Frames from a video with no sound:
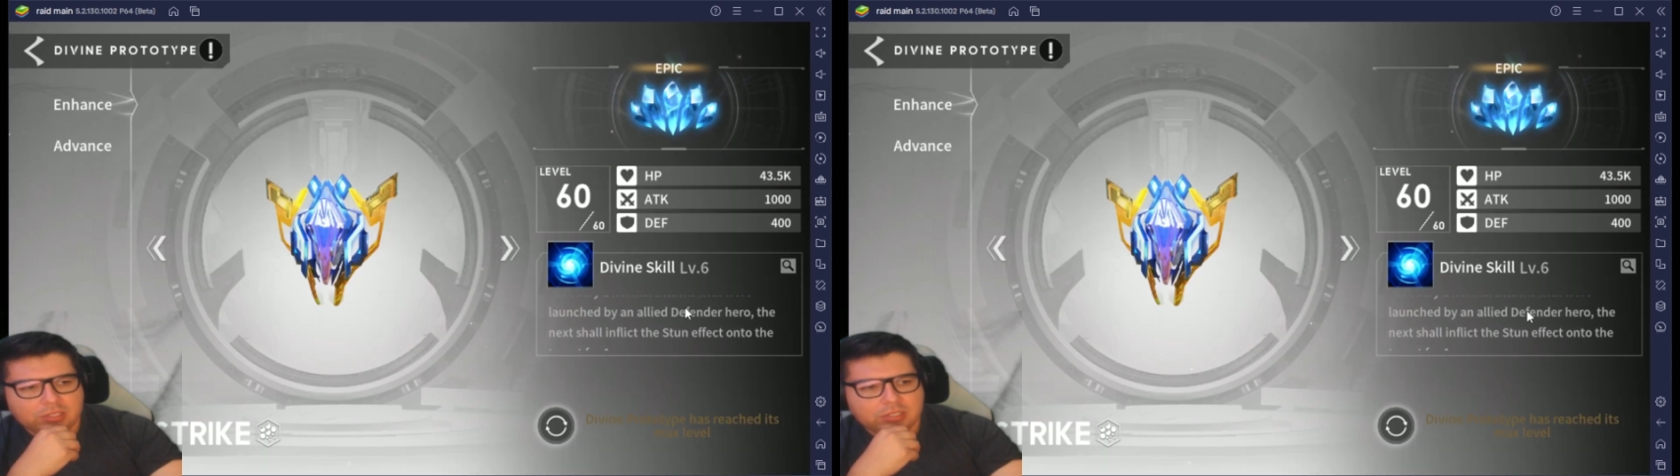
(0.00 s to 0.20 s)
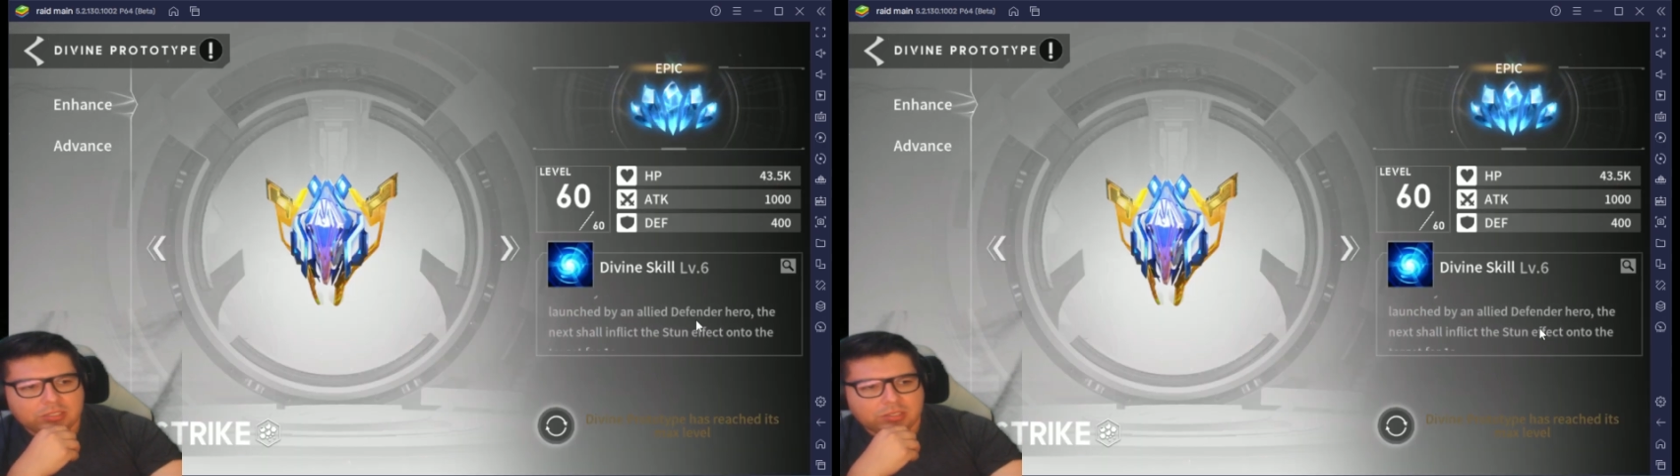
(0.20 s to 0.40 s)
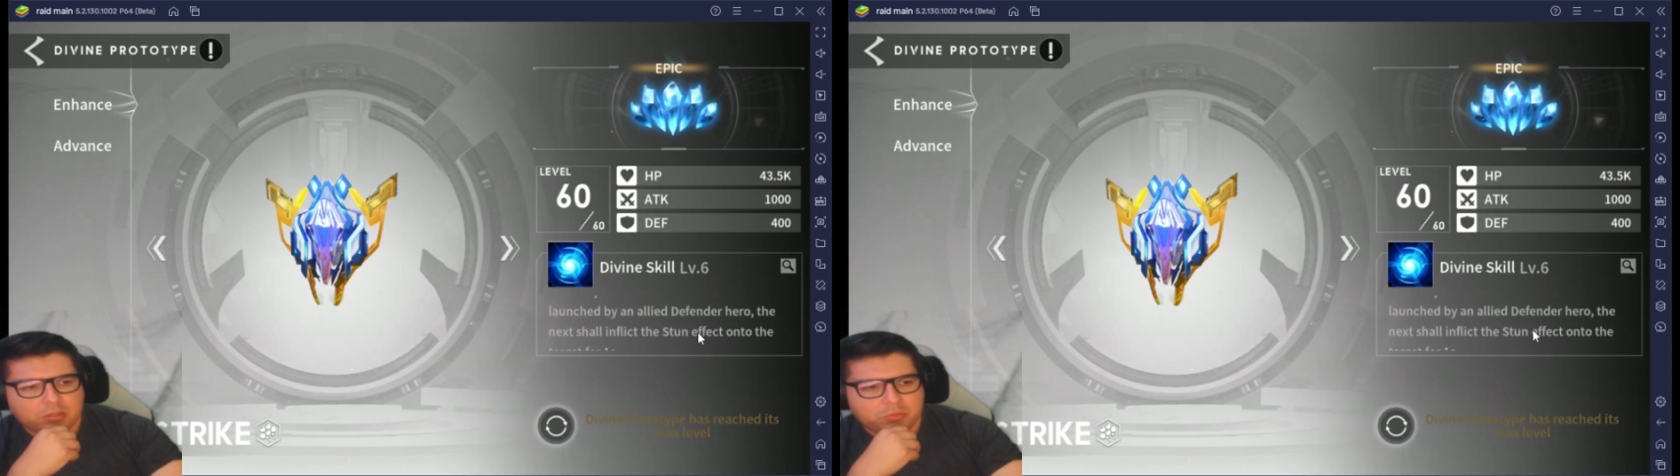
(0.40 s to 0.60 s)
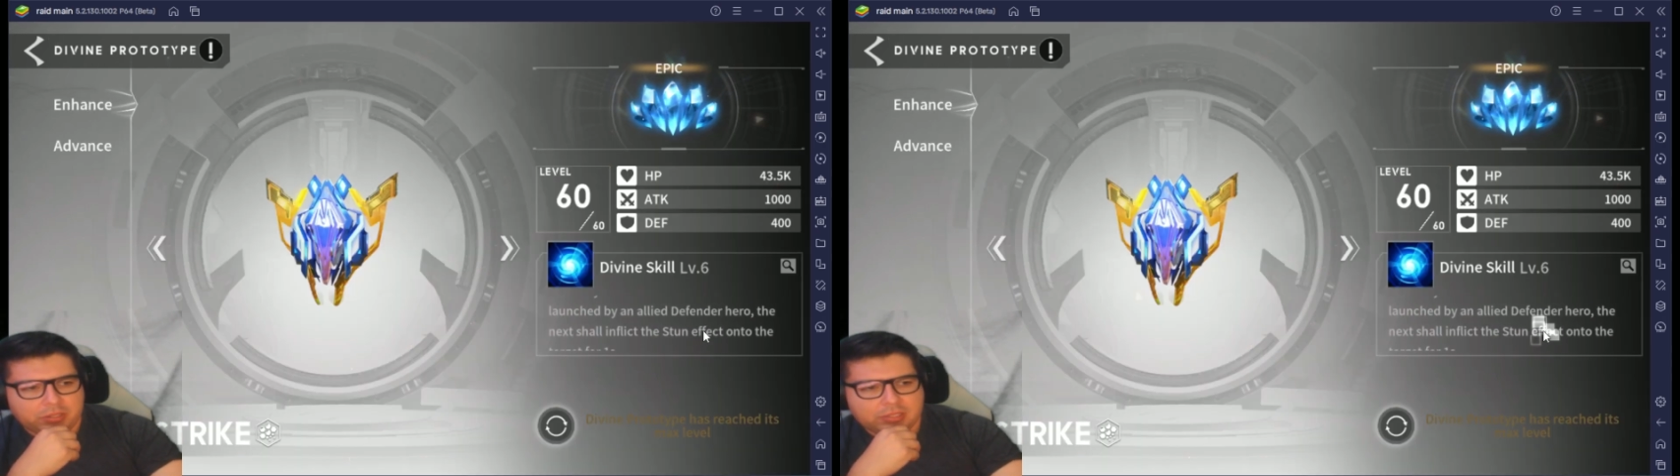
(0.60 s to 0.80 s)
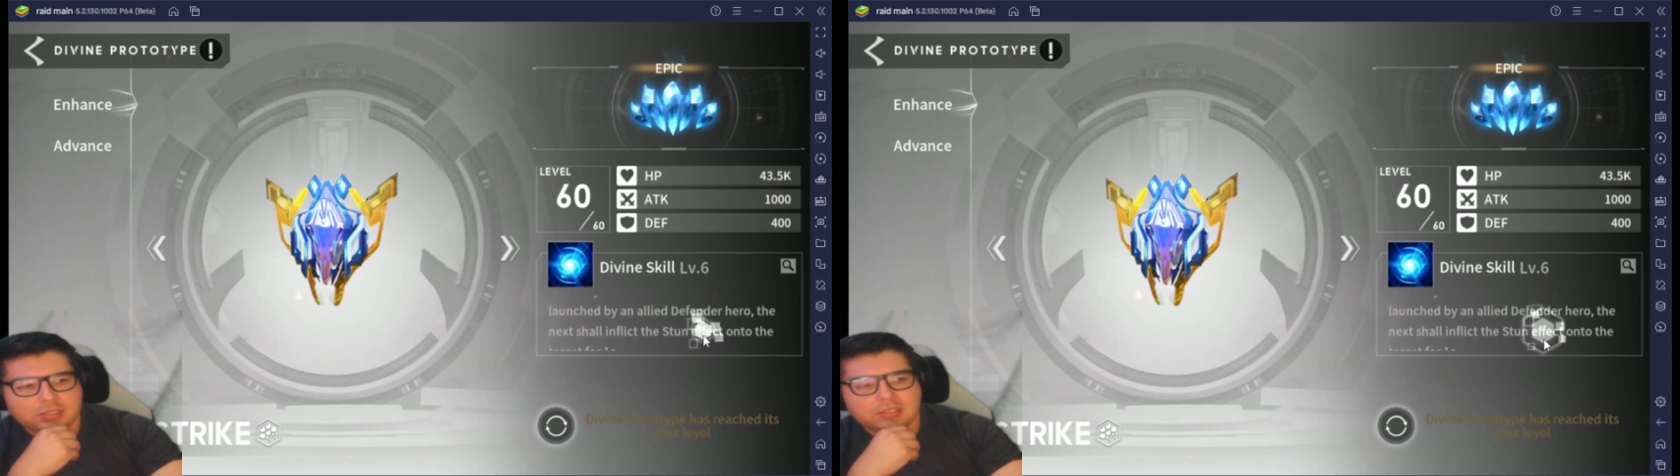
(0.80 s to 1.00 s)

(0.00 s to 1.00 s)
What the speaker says: a good stun one. This